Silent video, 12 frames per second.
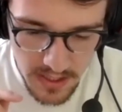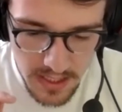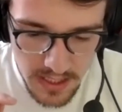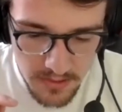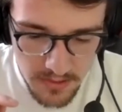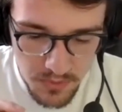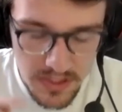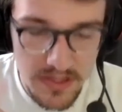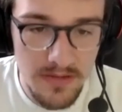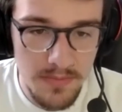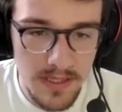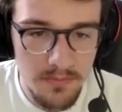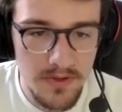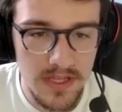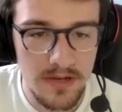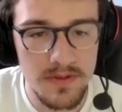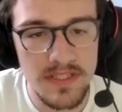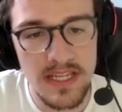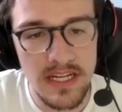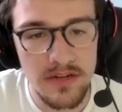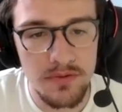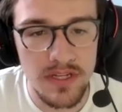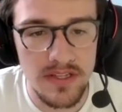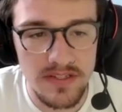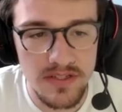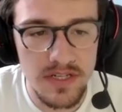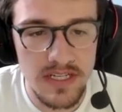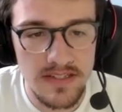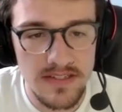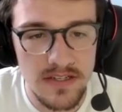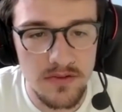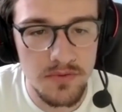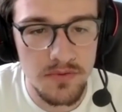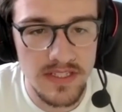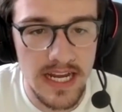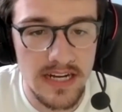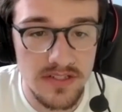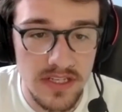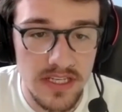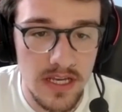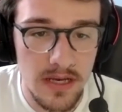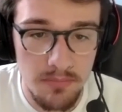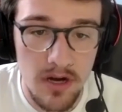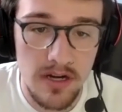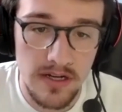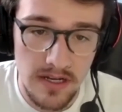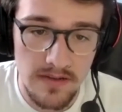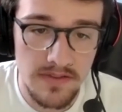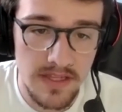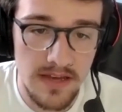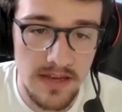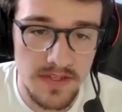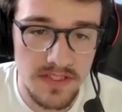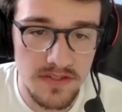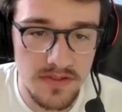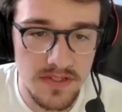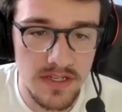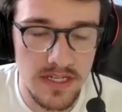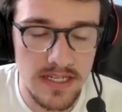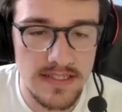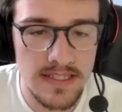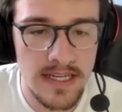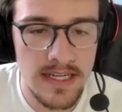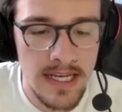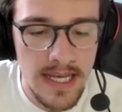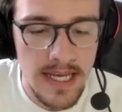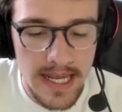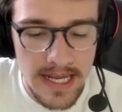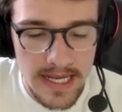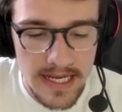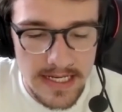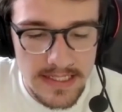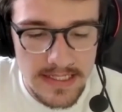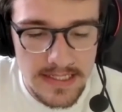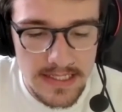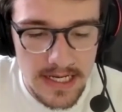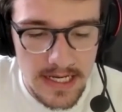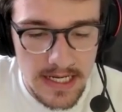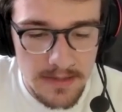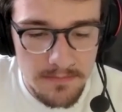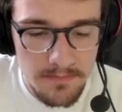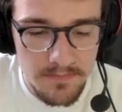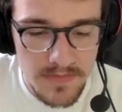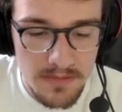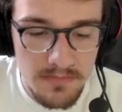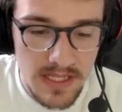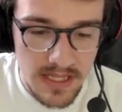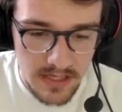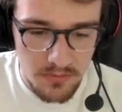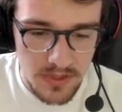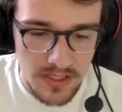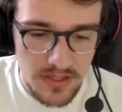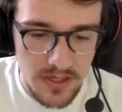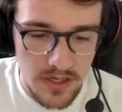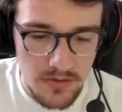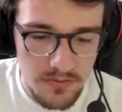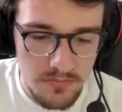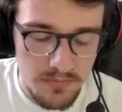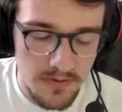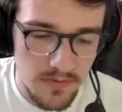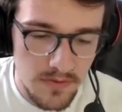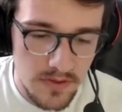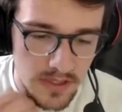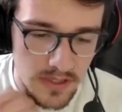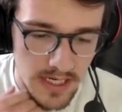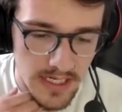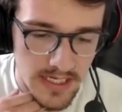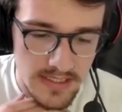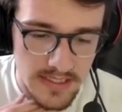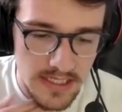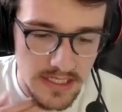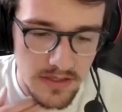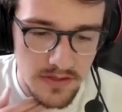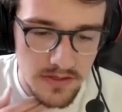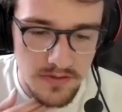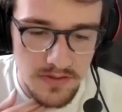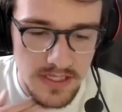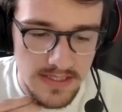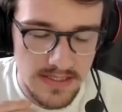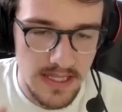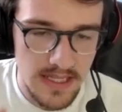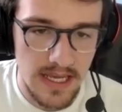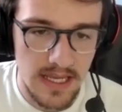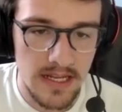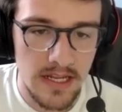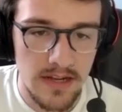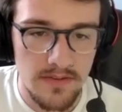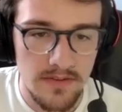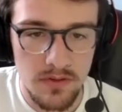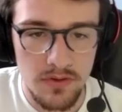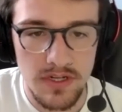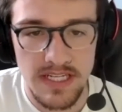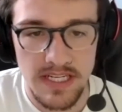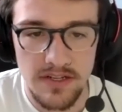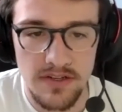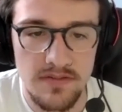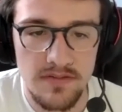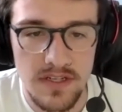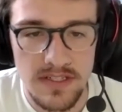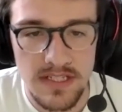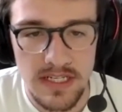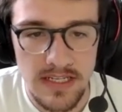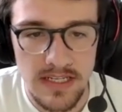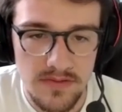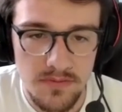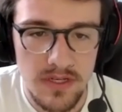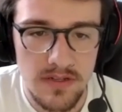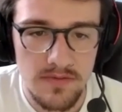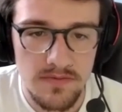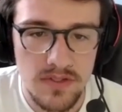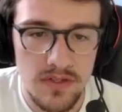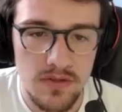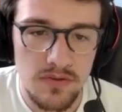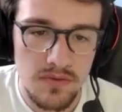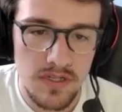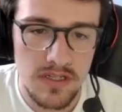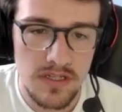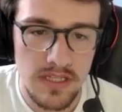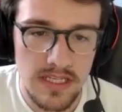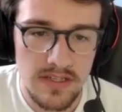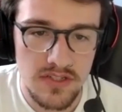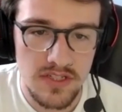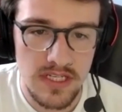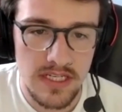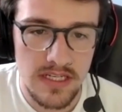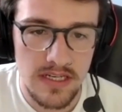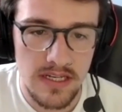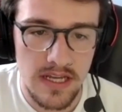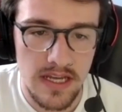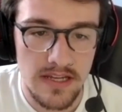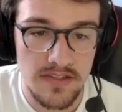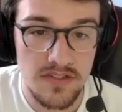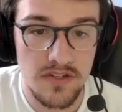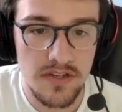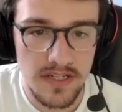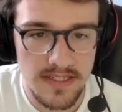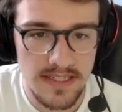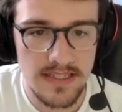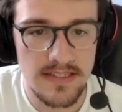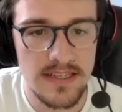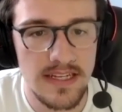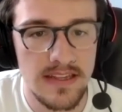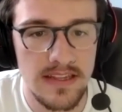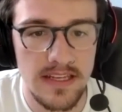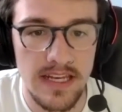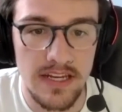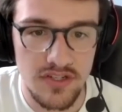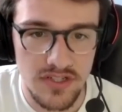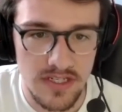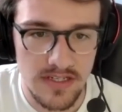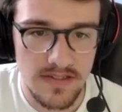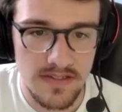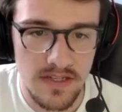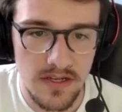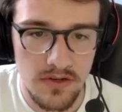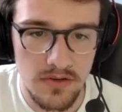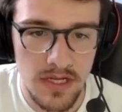one of the people that was there, one of the students, was actually a part of the FSU circus. And something that I want to note before I continue is that Florida State University is one of two collegiate circuses in the nation. So